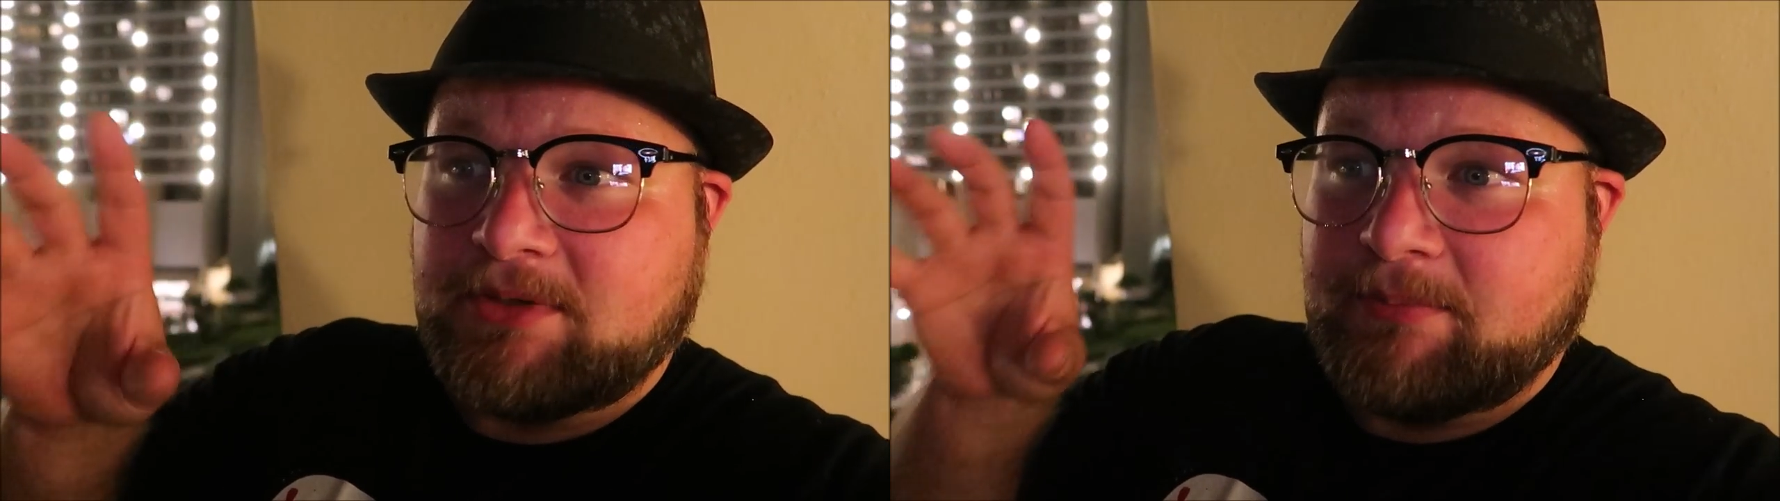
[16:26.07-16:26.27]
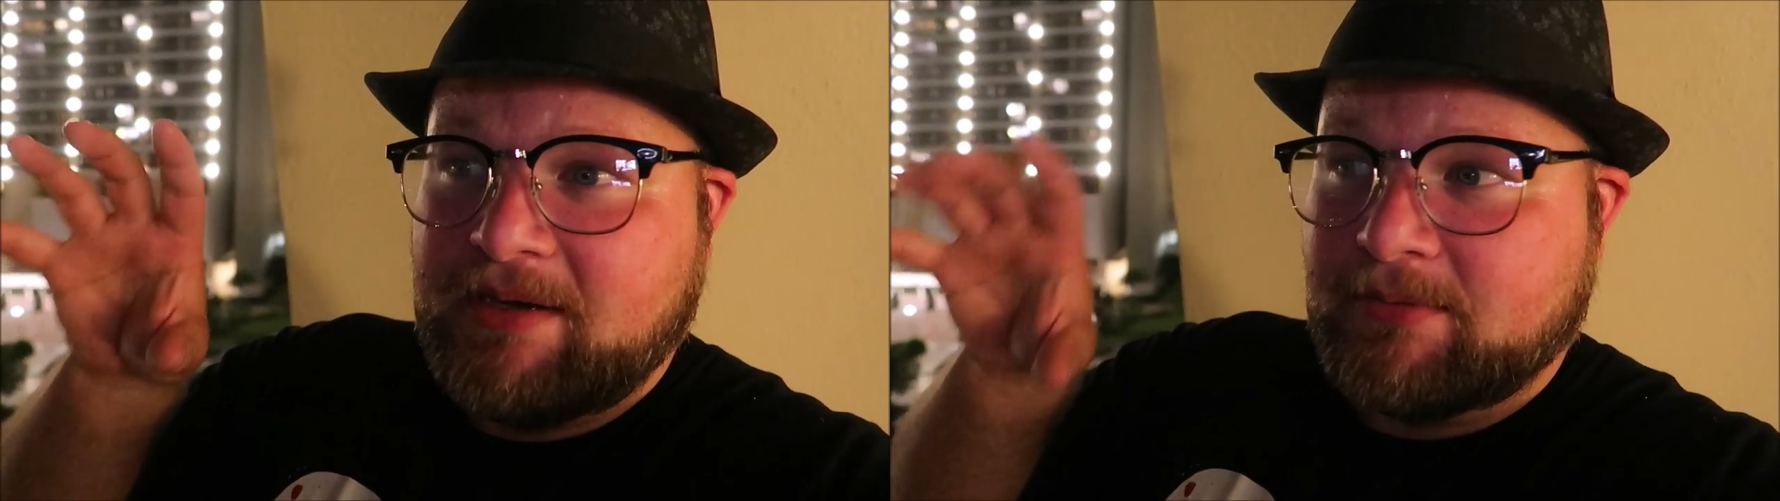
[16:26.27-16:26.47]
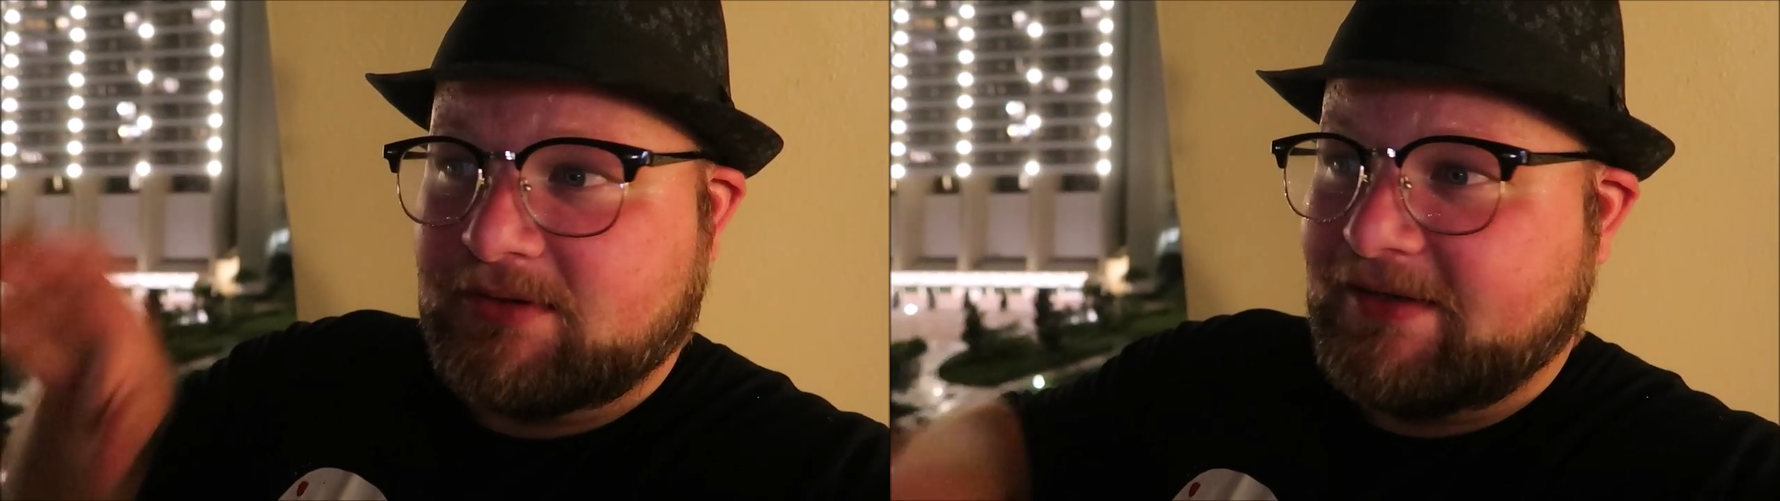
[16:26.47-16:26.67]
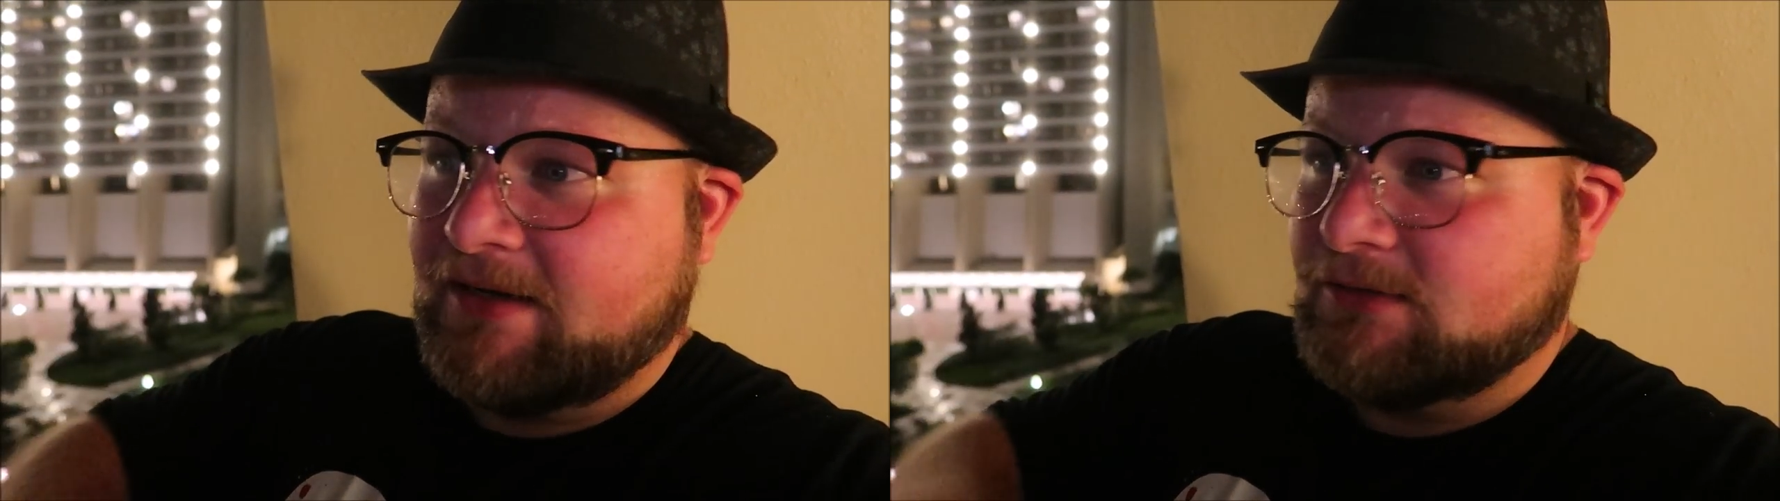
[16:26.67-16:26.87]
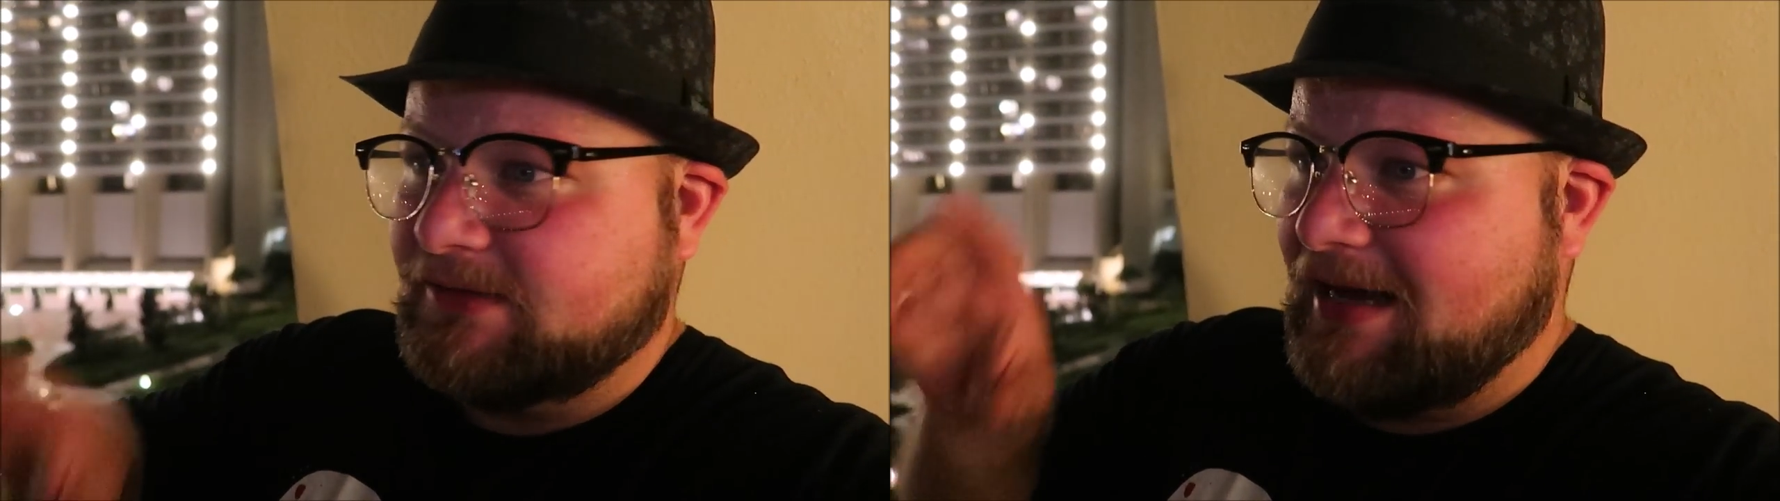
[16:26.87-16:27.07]
gonna be able to
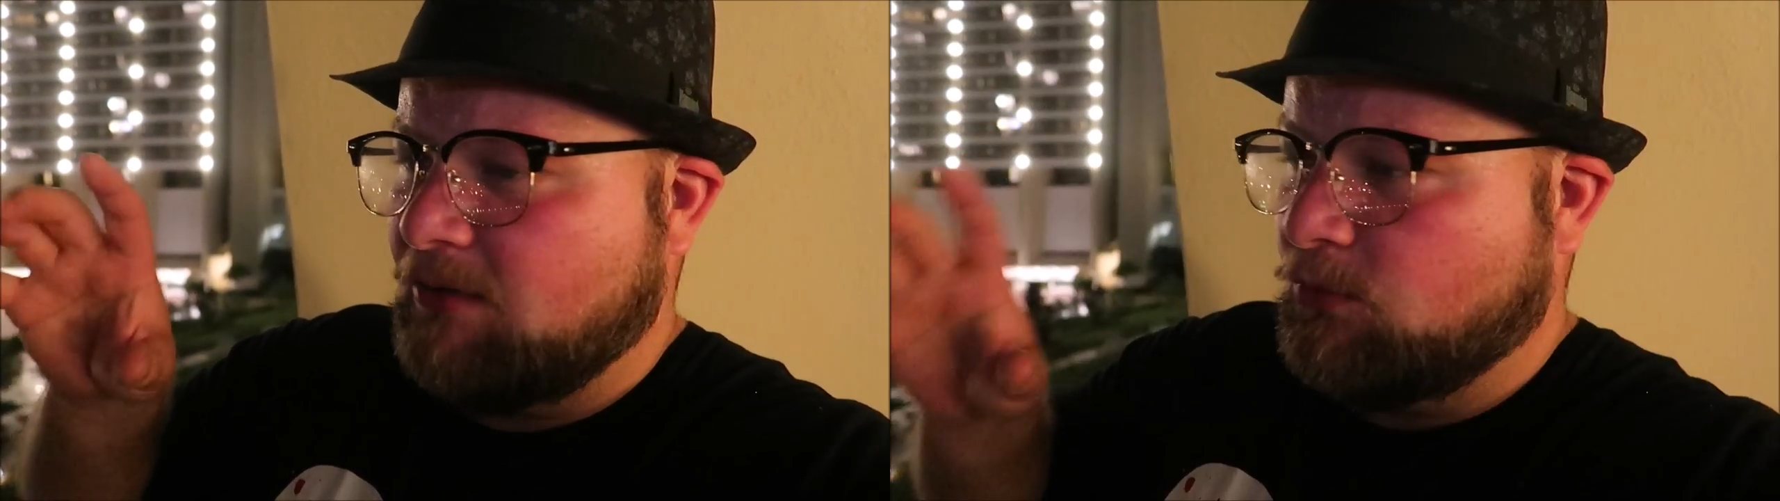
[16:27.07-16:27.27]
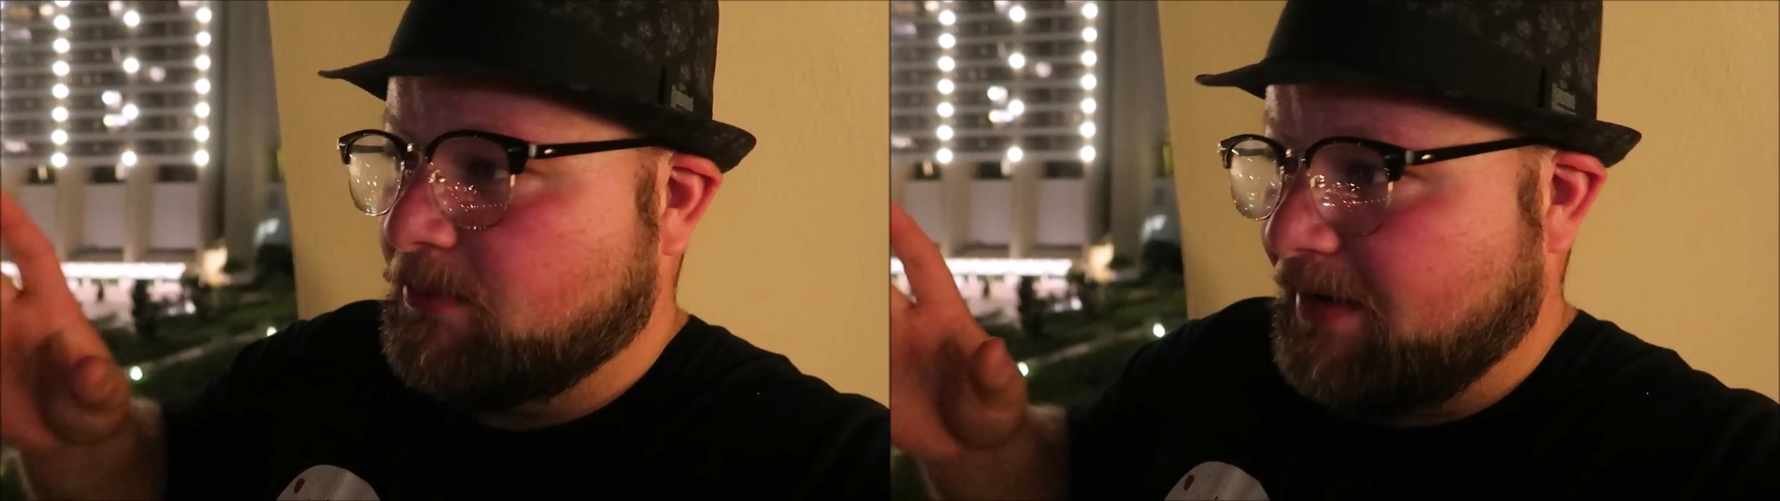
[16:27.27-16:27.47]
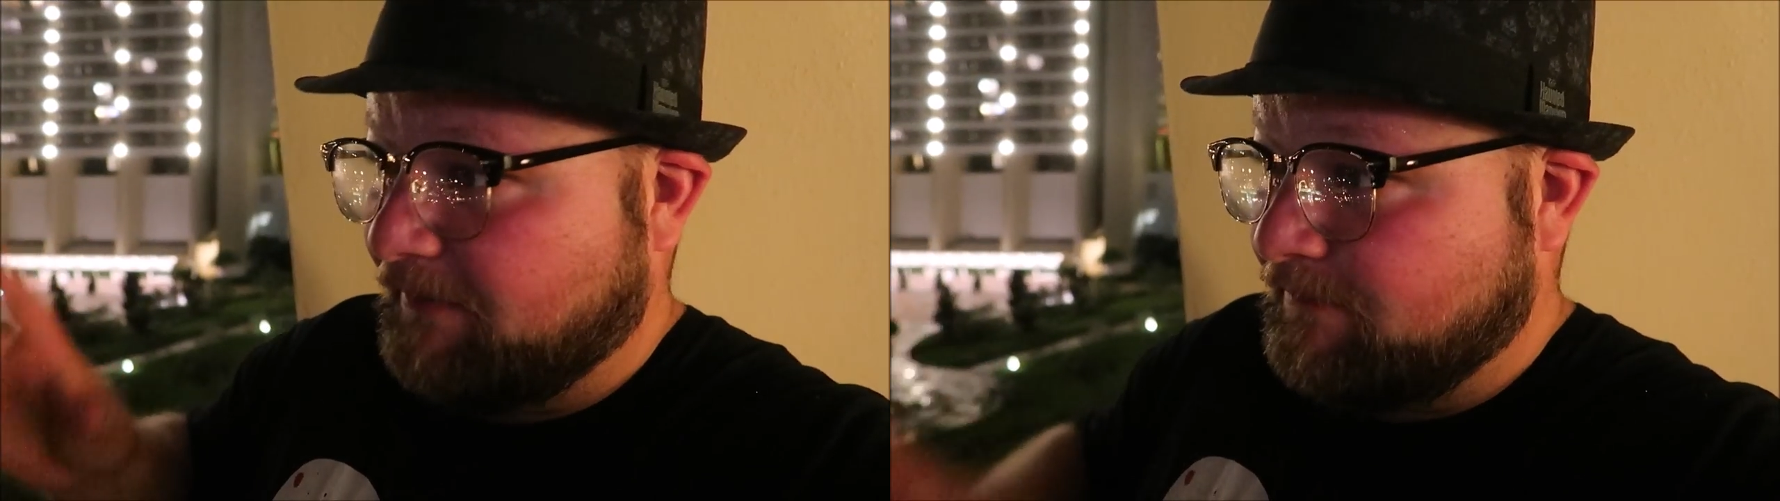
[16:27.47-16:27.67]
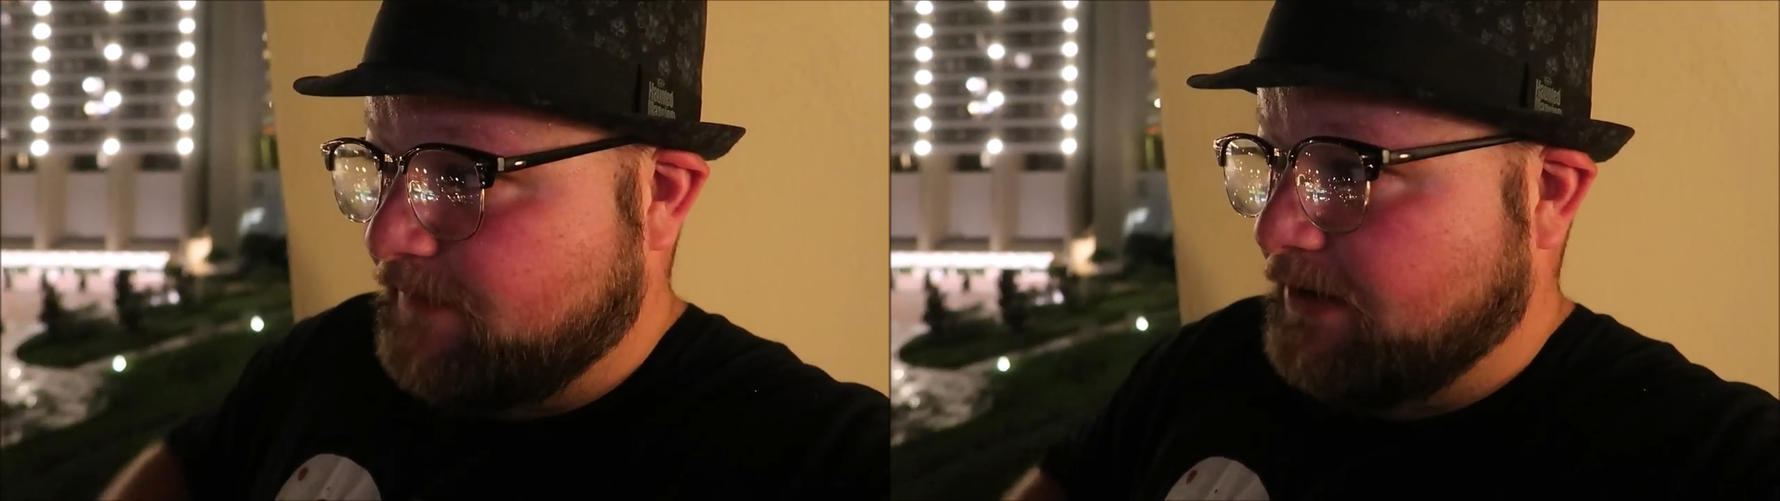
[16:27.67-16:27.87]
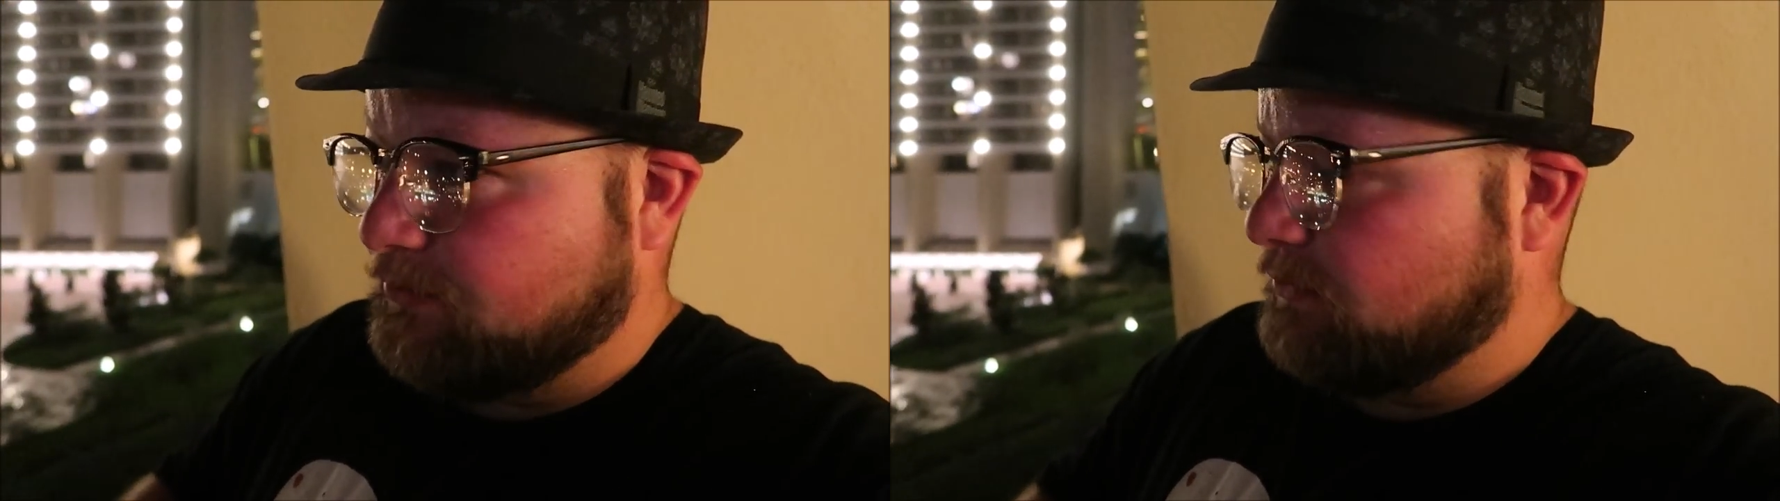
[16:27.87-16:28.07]
nail down what my
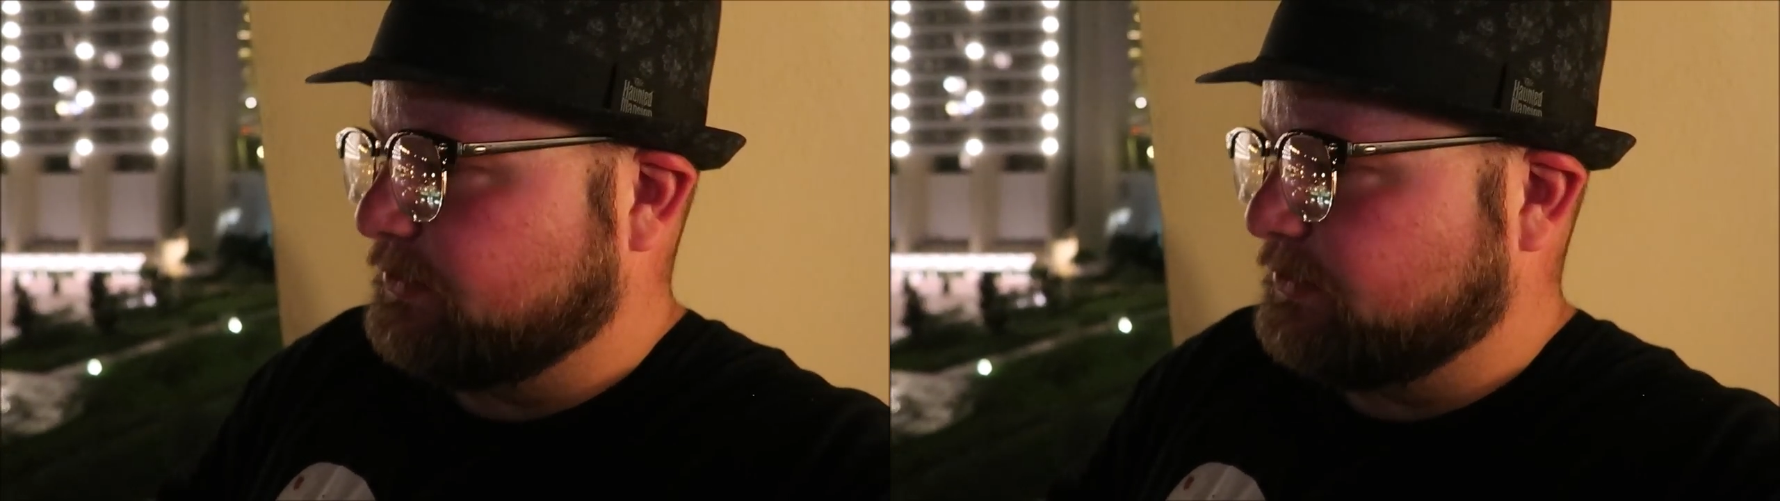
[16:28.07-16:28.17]
favorite